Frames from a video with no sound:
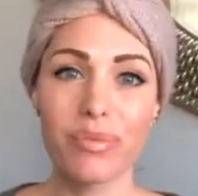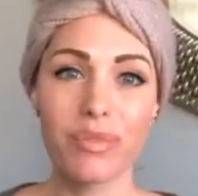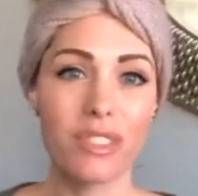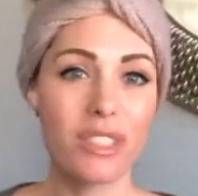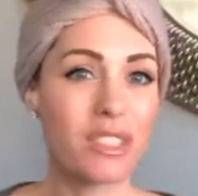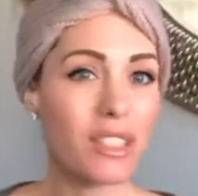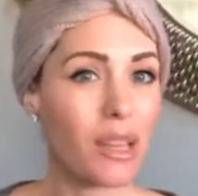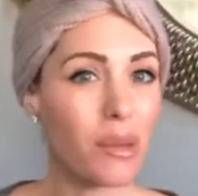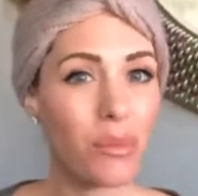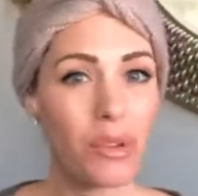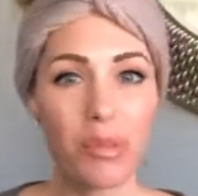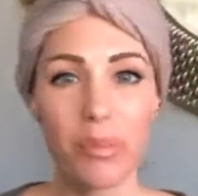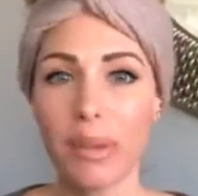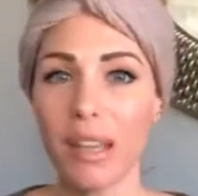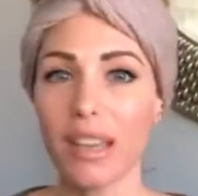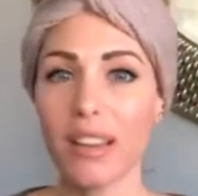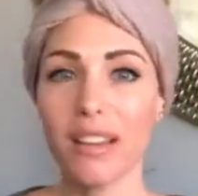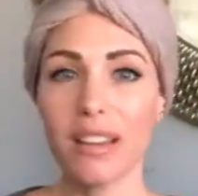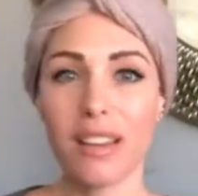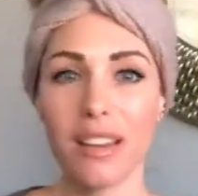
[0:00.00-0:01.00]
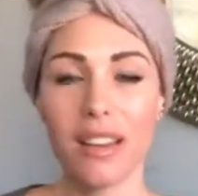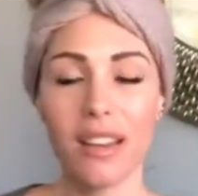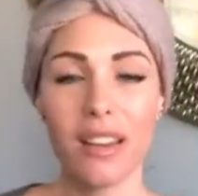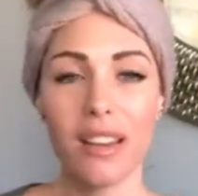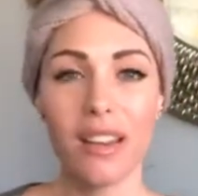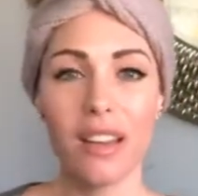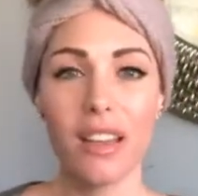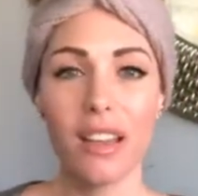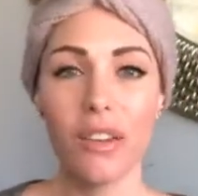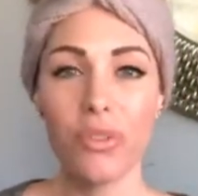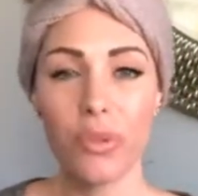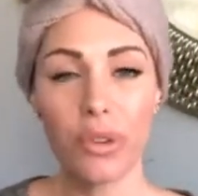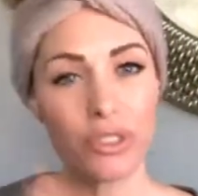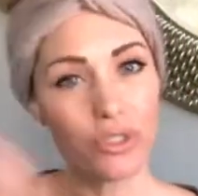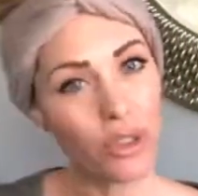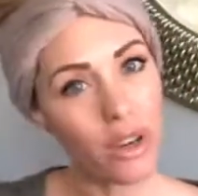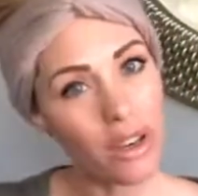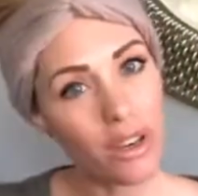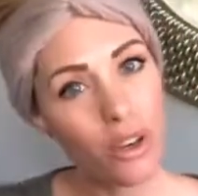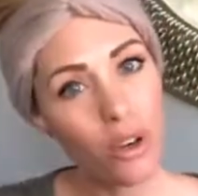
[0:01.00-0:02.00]
Same with me. If we
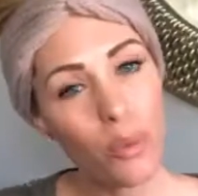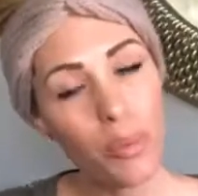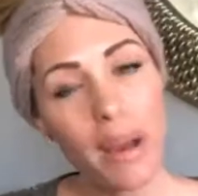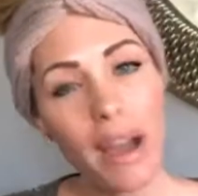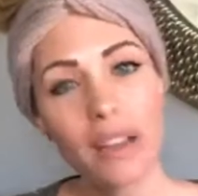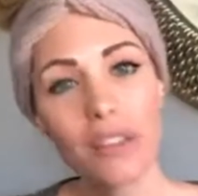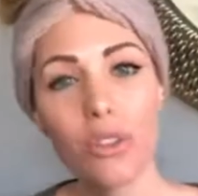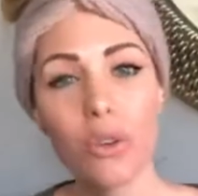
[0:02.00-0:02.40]
try to go back